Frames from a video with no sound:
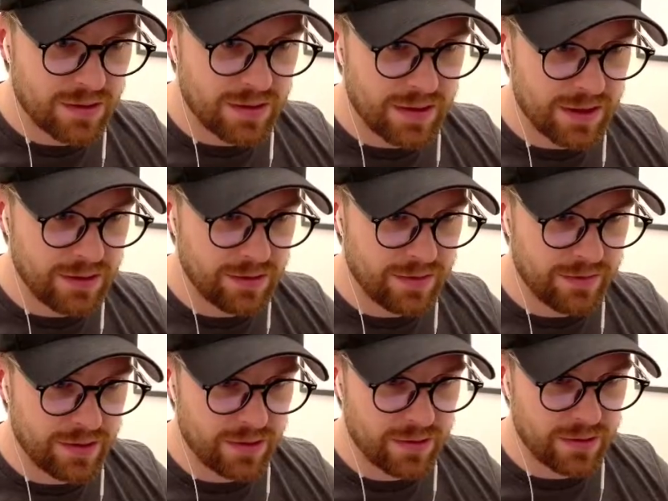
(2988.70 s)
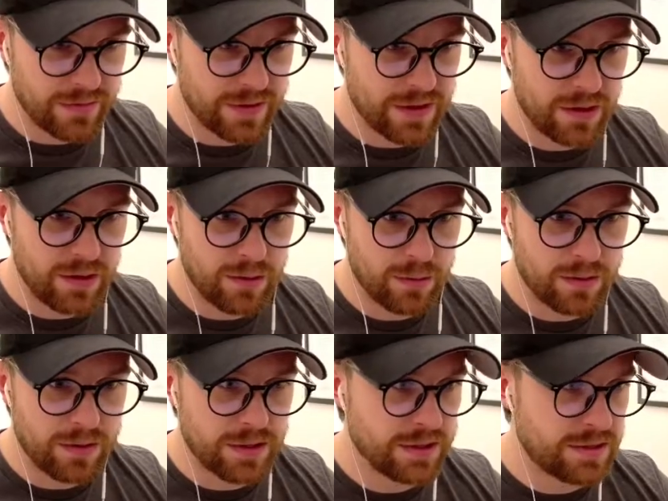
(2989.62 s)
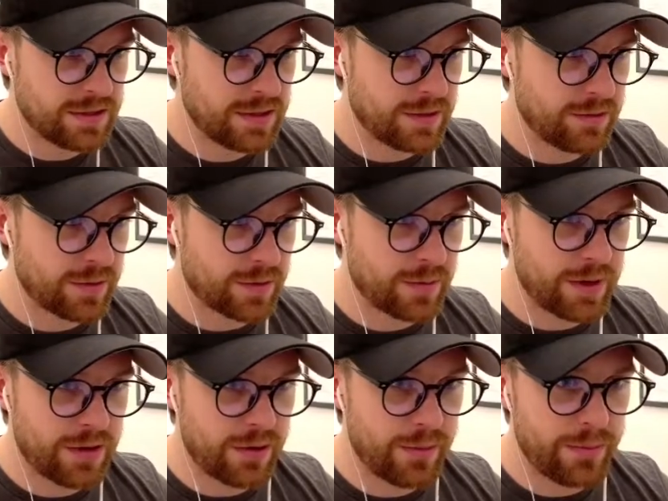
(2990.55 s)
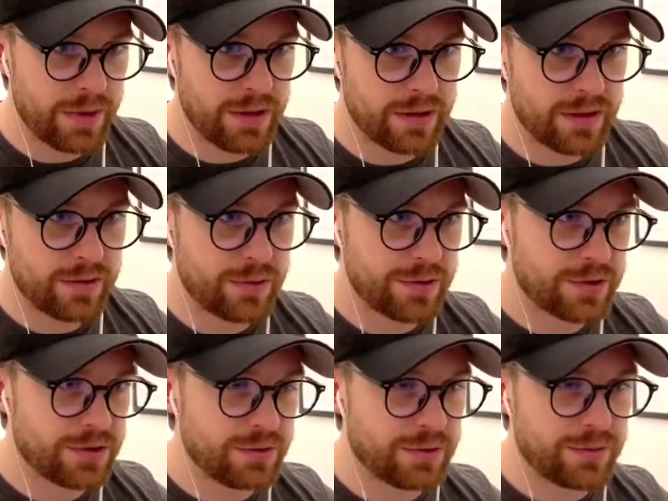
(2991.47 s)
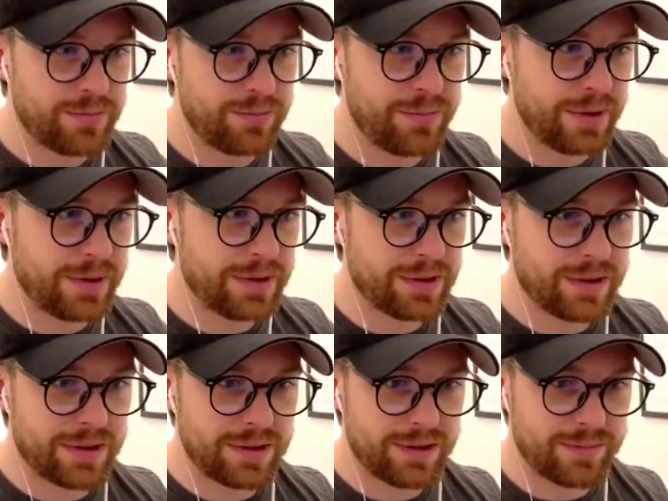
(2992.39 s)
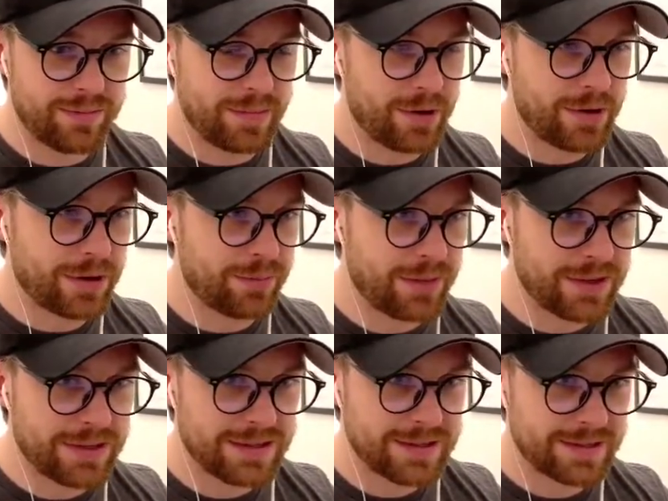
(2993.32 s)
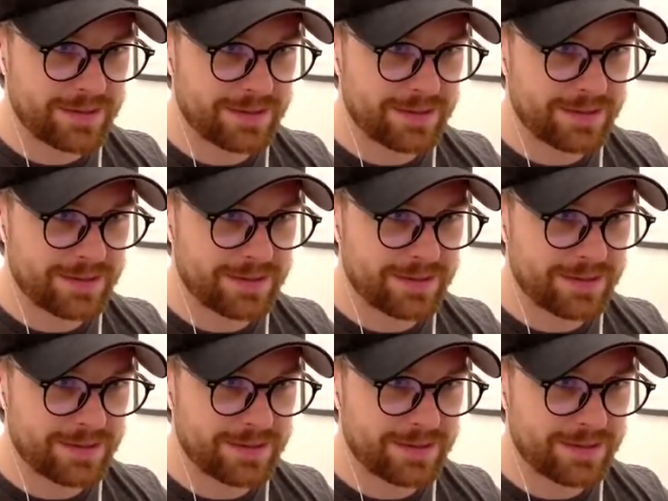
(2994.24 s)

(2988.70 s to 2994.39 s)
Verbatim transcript: I don't even know if I... Oh, I still require a mill in order to build a marketplace.